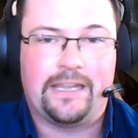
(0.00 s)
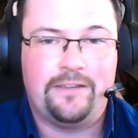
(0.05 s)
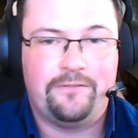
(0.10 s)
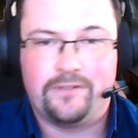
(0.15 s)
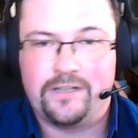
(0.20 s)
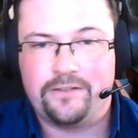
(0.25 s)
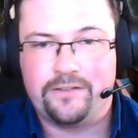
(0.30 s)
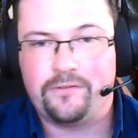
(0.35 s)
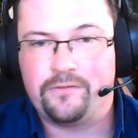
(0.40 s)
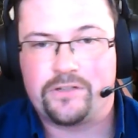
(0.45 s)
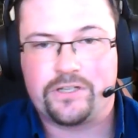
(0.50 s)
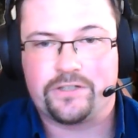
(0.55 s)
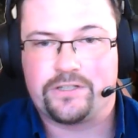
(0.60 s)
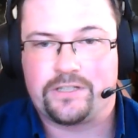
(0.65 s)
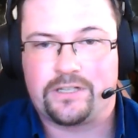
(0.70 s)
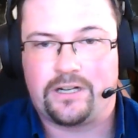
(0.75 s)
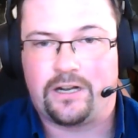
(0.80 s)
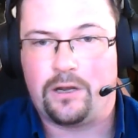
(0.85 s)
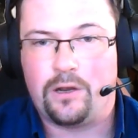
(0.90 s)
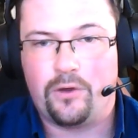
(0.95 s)
even if you
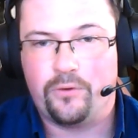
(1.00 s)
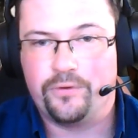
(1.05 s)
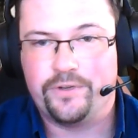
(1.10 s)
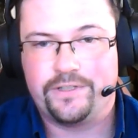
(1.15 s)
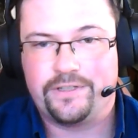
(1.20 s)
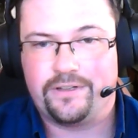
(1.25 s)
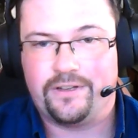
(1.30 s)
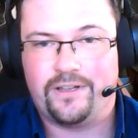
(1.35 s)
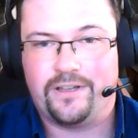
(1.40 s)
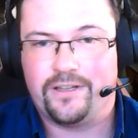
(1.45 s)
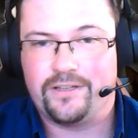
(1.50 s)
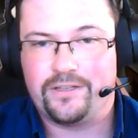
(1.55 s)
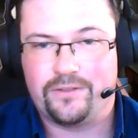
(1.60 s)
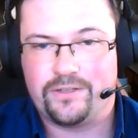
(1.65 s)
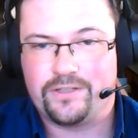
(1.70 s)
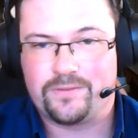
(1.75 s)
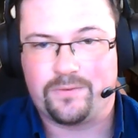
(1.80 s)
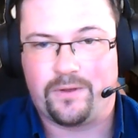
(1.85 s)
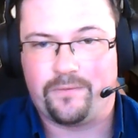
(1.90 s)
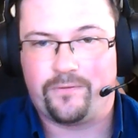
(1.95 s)
just cloned
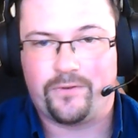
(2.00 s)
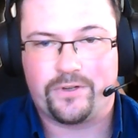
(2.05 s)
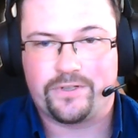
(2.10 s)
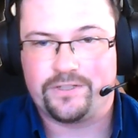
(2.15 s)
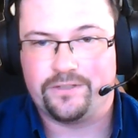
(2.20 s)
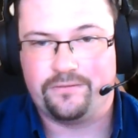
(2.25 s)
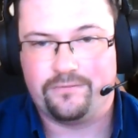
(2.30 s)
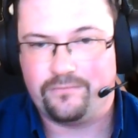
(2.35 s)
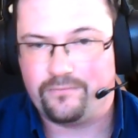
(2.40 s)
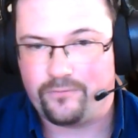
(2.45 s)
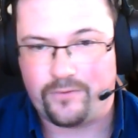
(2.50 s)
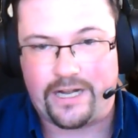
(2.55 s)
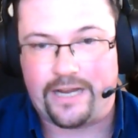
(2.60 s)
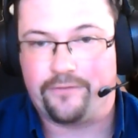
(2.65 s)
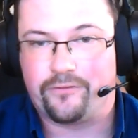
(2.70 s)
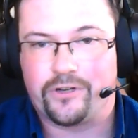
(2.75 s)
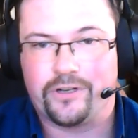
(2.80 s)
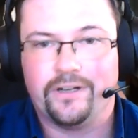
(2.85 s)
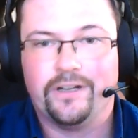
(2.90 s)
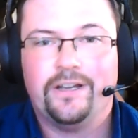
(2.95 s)
Uniswap version
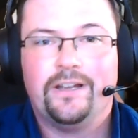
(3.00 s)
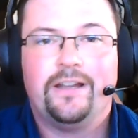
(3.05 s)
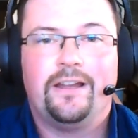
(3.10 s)
whatever,